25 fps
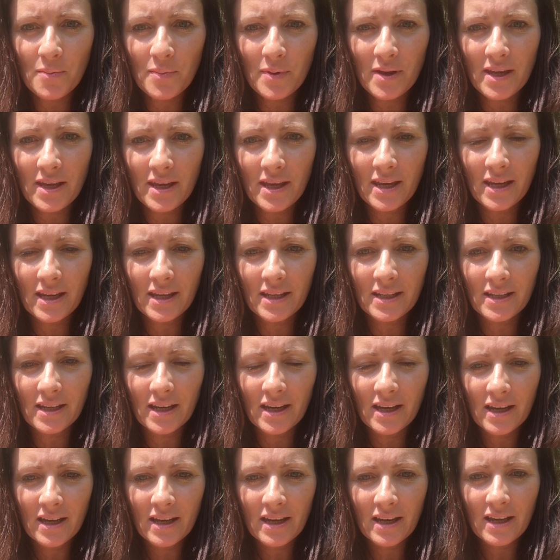
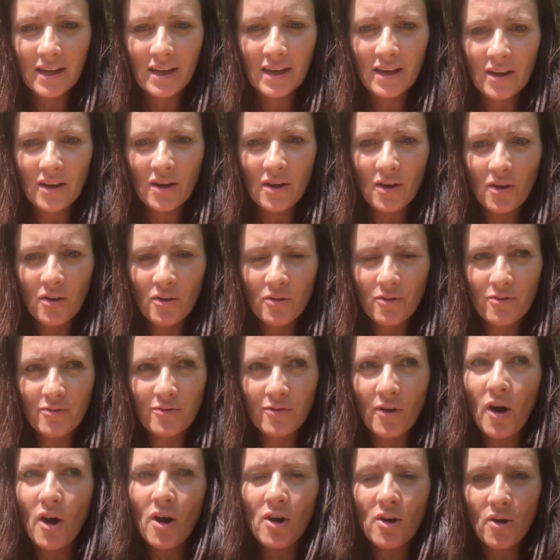being
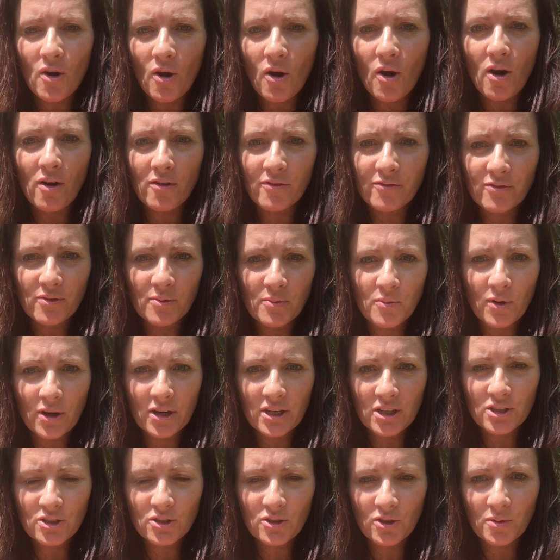far off from
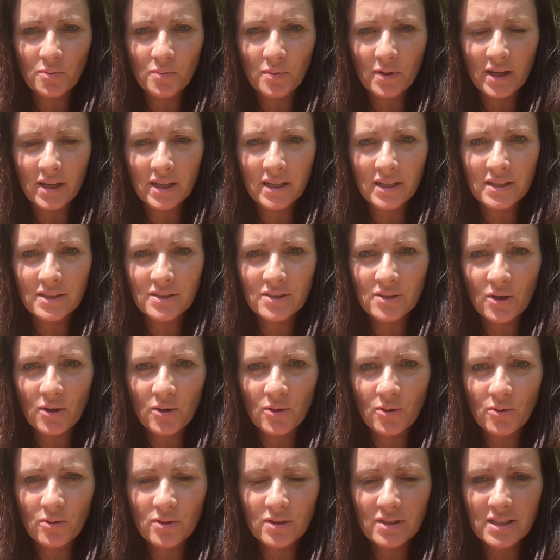what it should be.
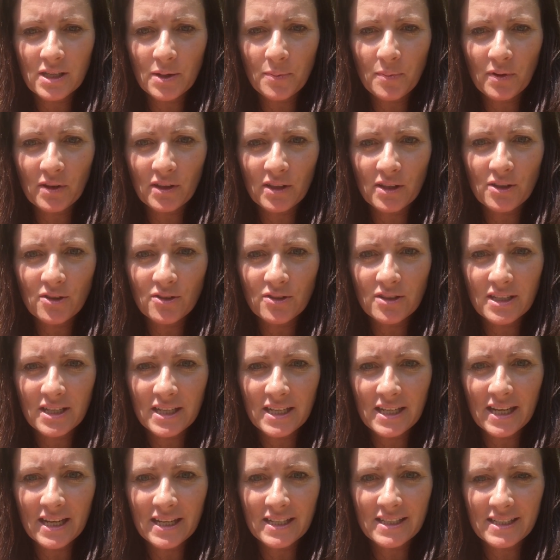So typically your
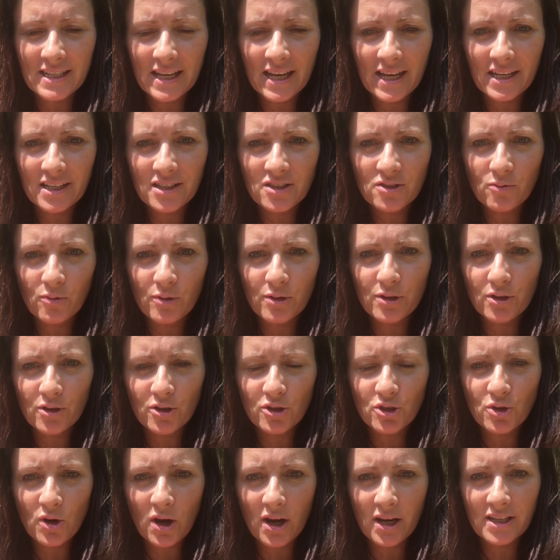TSH, when
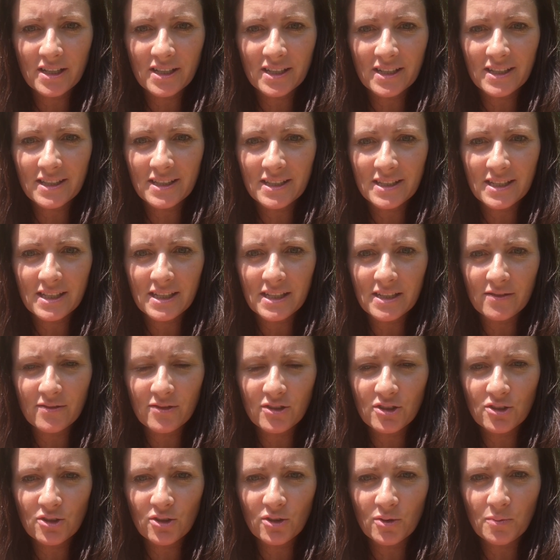you're trying to conceive,
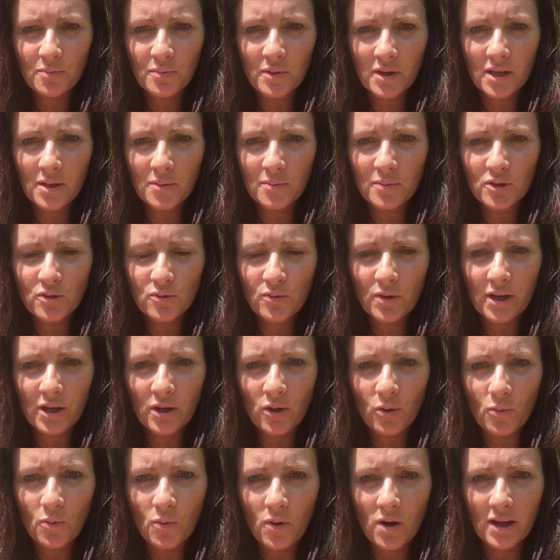should be
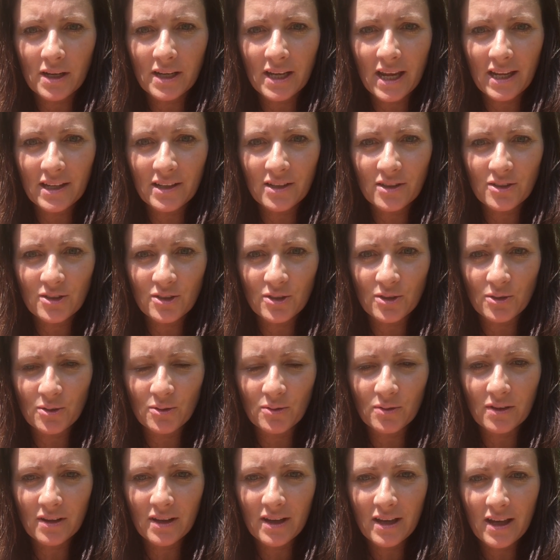between a 1 and a 2.
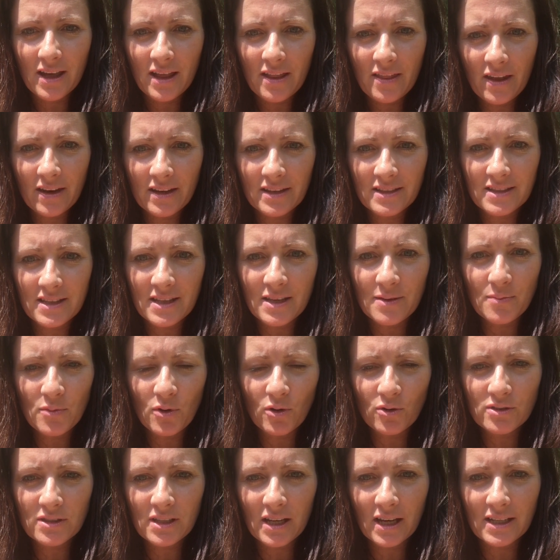That is the
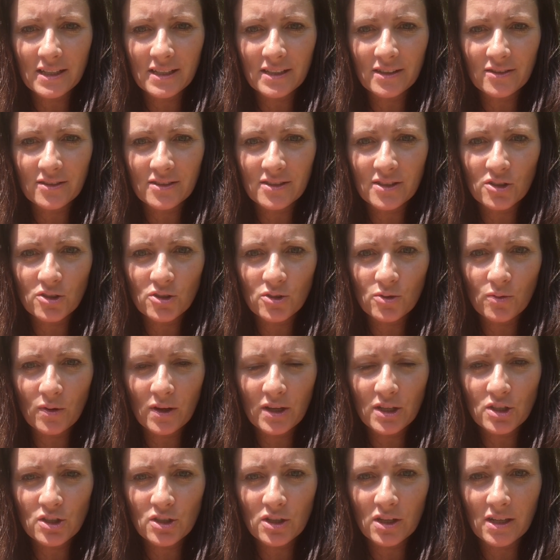most ideal
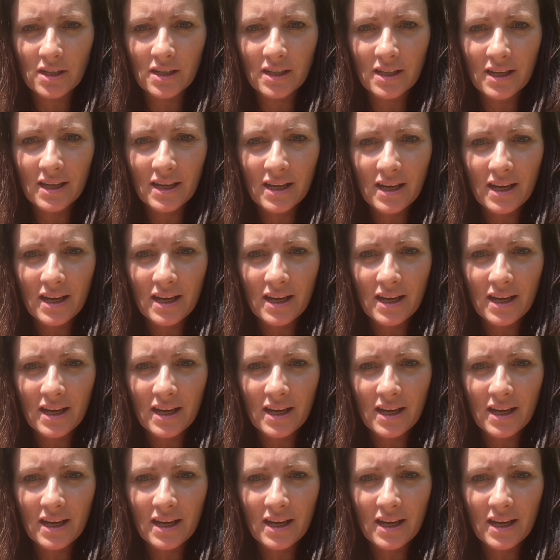situation.